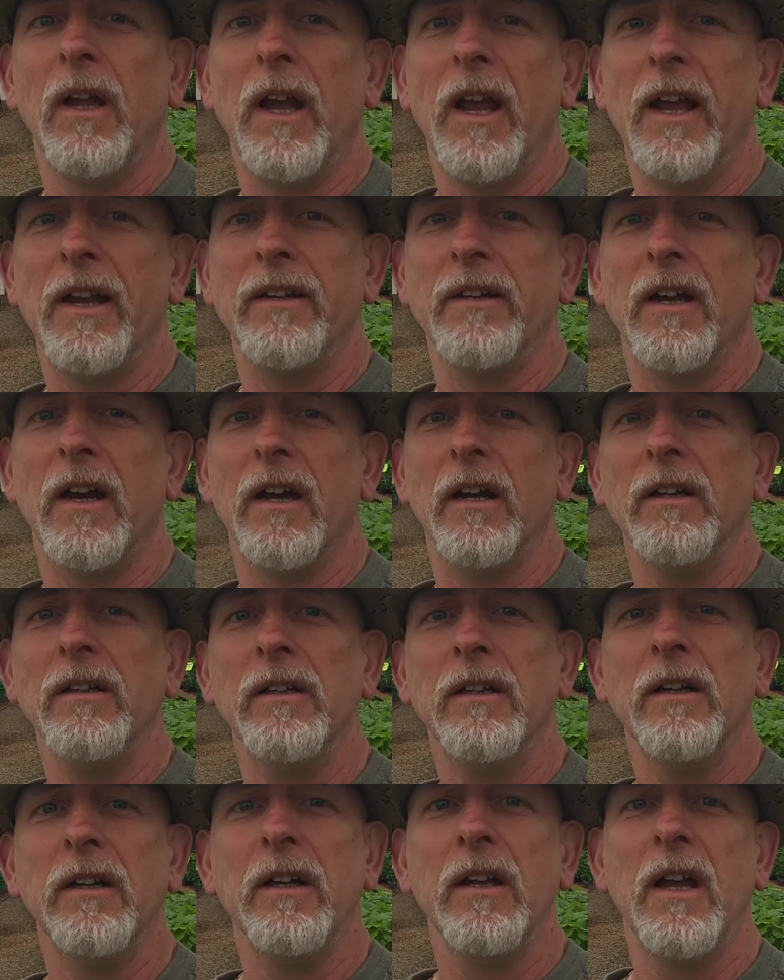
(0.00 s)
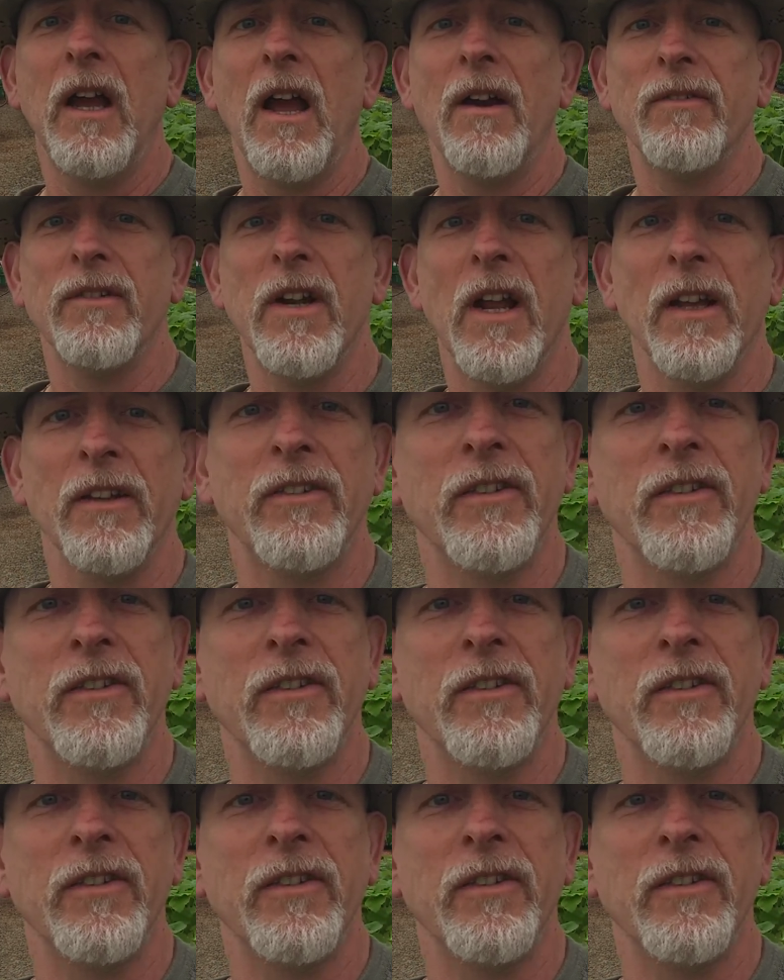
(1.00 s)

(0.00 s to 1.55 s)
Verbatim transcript: And uh, have a nice